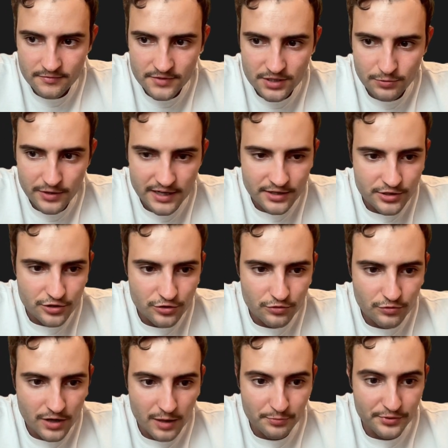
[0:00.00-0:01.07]
so we can
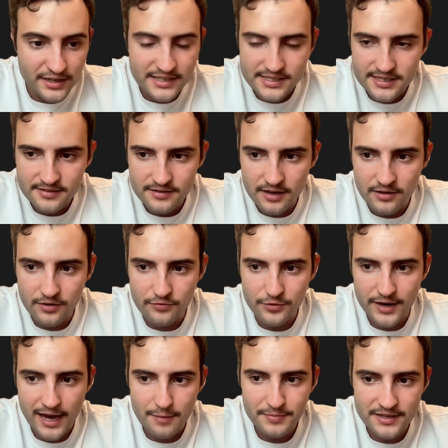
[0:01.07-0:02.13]
do a print of
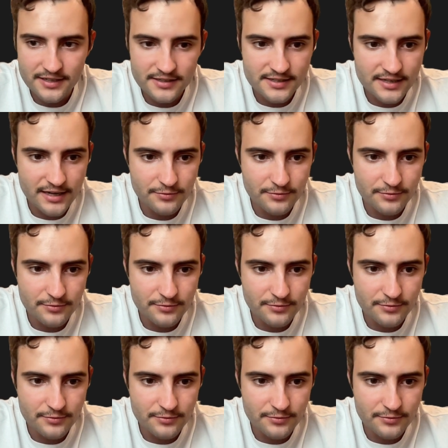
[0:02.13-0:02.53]
what happened,